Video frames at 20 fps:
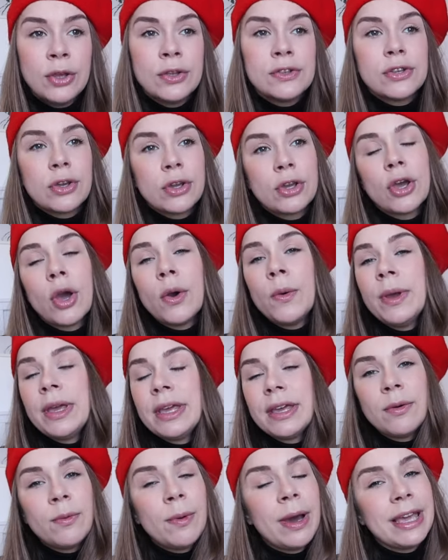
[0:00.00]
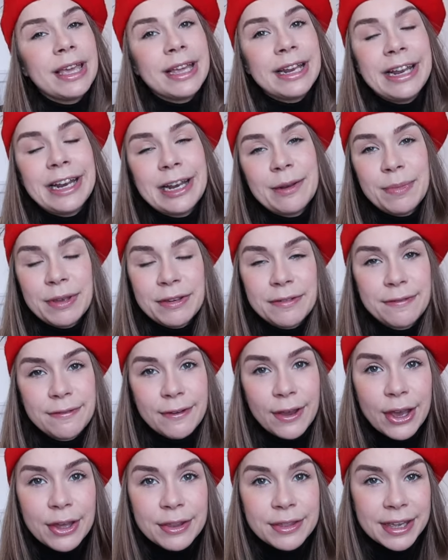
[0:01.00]
So going away a little bit
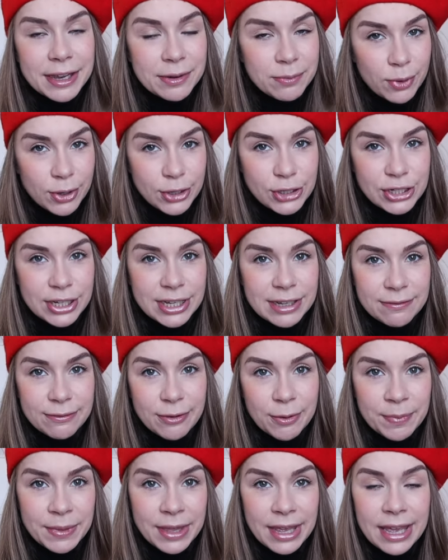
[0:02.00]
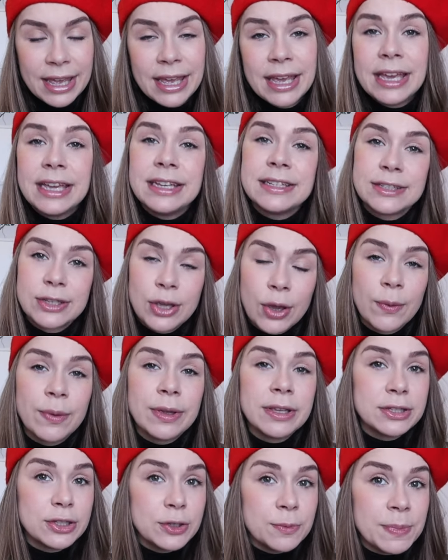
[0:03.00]
further and watching it from there is
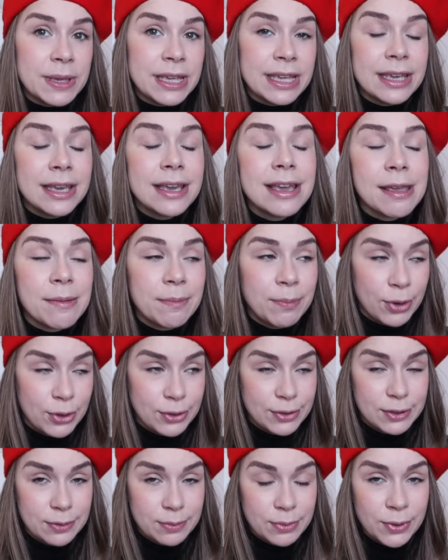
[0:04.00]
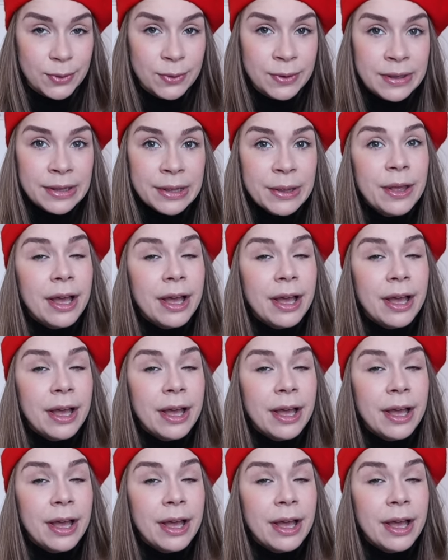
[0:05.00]
going to be impossible.